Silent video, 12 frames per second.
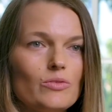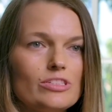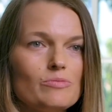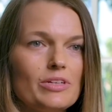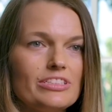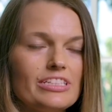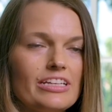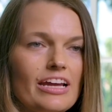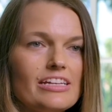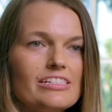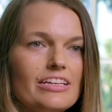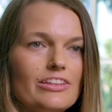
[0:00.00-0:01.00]
was built in
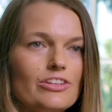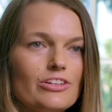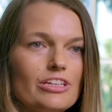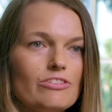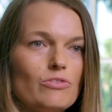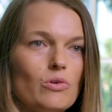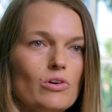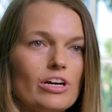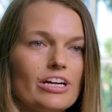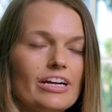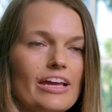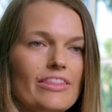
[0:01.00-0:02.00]

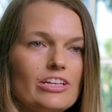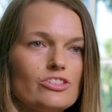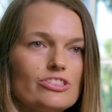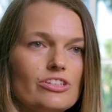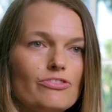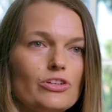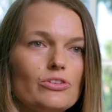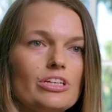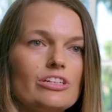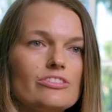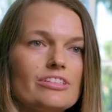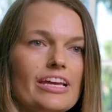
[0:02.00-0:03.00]
1934, and then just a few
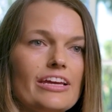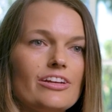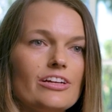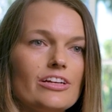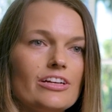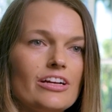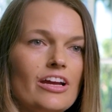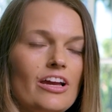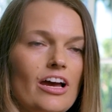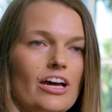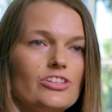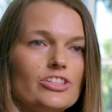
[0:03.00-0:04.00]
years later,
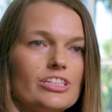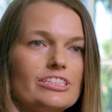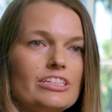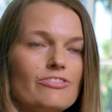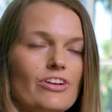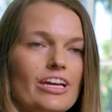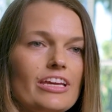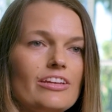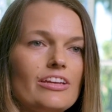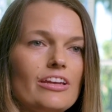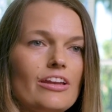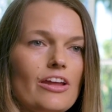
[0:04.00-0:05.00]
under a different
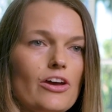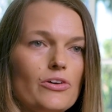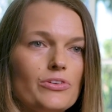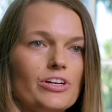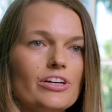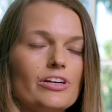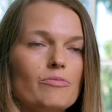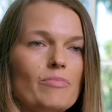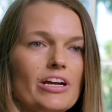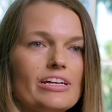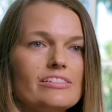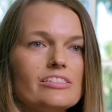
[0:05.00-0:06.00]
owner,
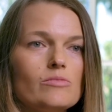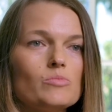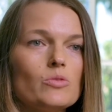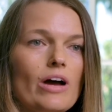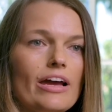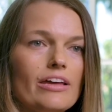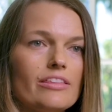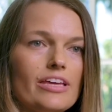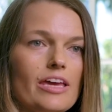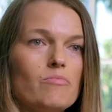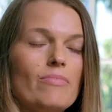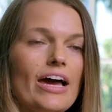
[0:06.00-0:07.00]
Marion Wyeth
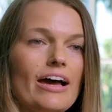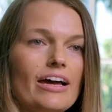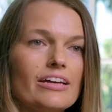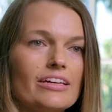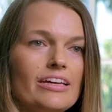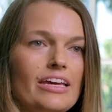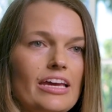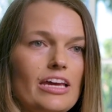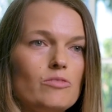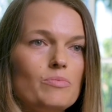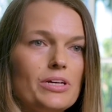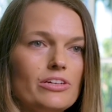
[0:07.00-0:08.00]
came back
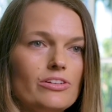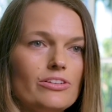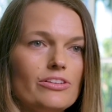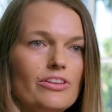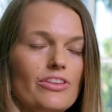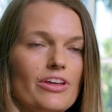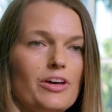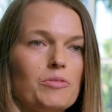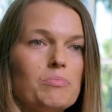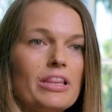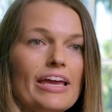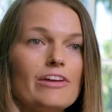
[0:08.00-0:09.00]
and built the
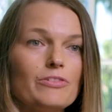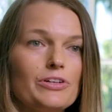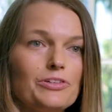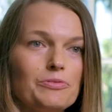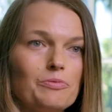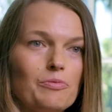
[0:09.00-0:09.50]
playroom,